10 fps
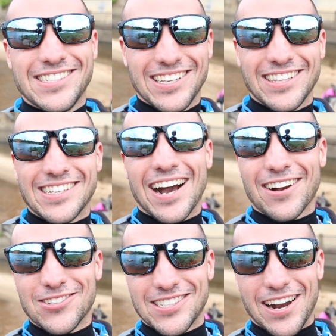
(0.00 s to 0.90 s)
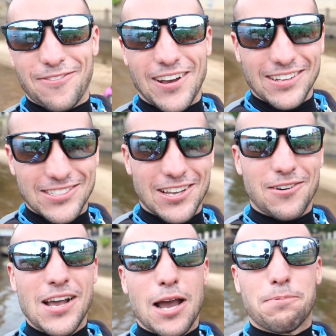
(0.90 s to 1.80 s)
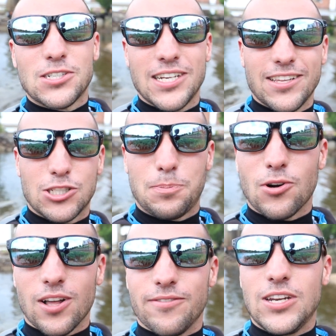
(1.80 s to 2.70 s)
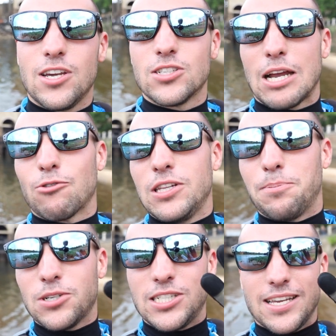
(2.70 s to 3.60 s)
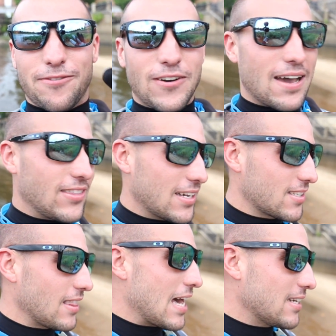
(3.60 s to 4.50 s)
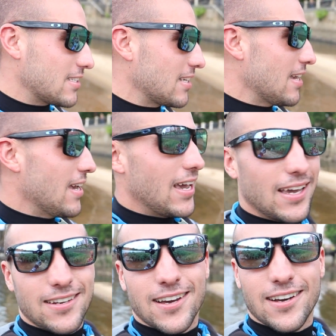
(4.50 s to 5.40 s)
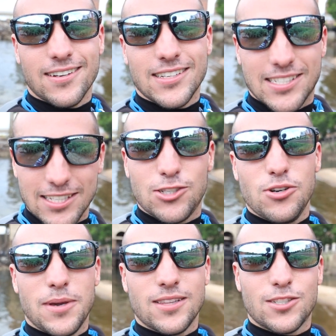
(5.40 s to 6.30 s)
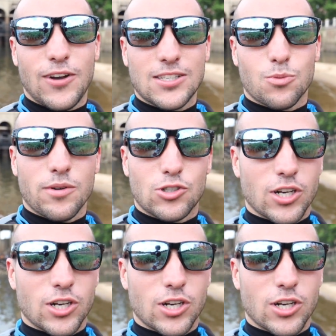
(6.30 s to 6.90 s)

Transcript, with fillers: silly goggles that I found. So appreciate the support on the videos. I really appreciate the 5,000 likes and uh, let's get to it, man. Let's find some river